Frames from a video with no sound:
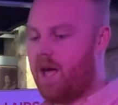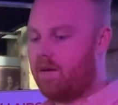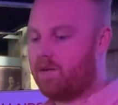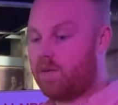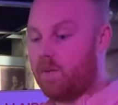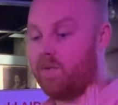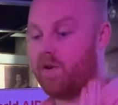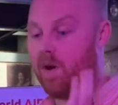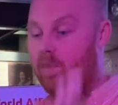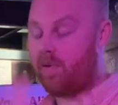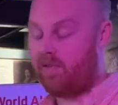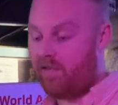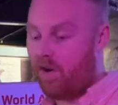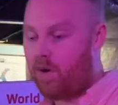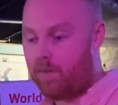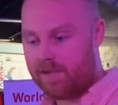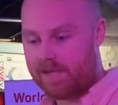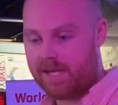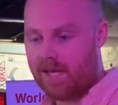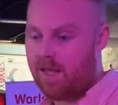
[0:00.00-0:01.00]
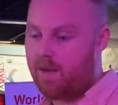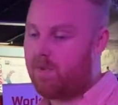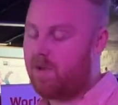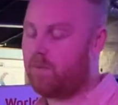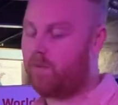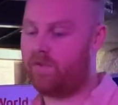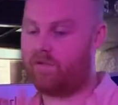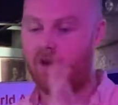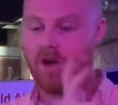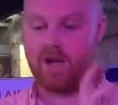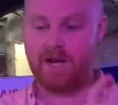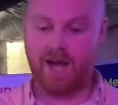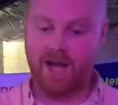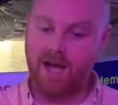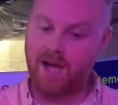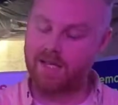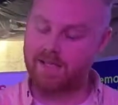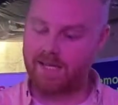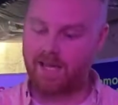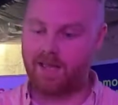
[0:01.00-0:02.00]
So we've got a performance element, we've got an
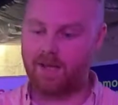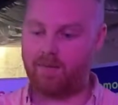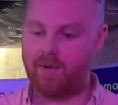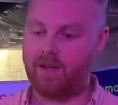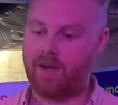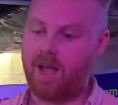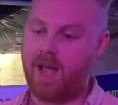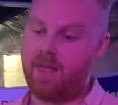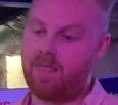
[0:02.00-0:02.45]
art element,